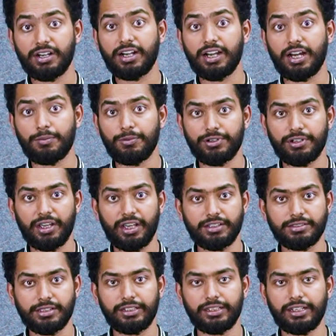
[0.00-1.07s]
carbon
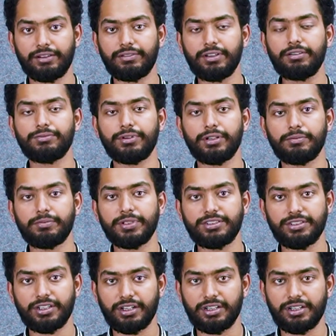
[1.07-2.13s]
dioxide level will be
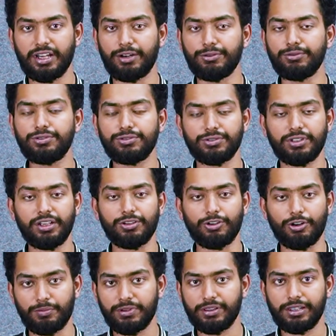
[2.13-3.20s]
teared down to the
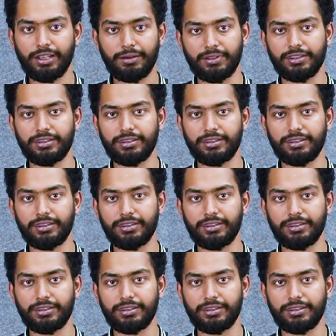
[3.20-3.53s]
normal level.